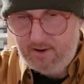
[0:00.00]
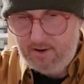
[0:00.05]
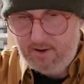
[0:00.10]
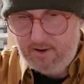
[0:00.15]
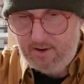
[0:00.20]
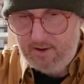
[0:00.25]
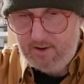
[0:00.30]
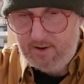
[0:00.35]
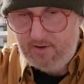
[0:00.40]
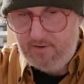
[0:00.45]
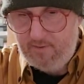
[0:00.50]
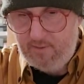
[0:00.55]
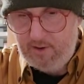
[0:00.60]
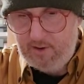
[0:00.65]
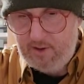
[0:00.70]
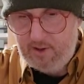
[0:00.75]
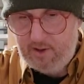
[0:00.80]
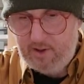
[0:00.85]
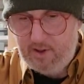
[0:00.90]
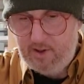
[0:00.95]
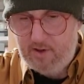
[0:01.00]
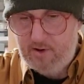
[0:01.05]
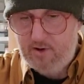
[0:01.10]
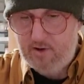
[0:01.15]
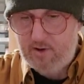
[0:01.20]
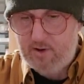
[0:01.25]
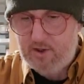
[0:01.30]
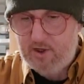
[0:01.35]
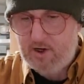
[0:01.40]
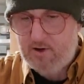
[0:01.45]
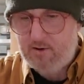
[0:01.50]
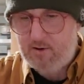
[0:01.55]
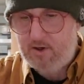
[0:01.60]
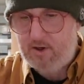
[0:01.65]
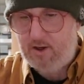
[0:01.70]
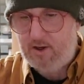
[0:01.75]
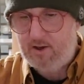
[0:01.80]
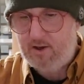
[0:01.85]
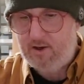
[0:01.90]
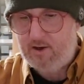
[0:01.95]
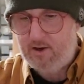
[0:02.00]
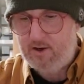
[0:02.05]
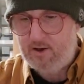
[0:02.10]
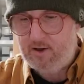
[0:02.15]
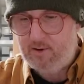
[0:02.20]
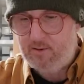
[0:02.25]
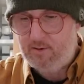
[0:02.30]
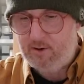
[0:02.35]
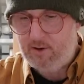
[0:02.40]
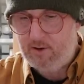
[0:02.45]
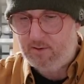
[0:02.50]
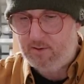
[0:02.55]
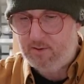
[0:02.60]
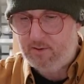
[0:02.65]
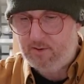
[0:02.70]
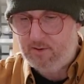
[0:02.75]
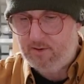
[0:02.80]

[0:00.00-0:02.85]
see if my sister's got a charity. I don't know.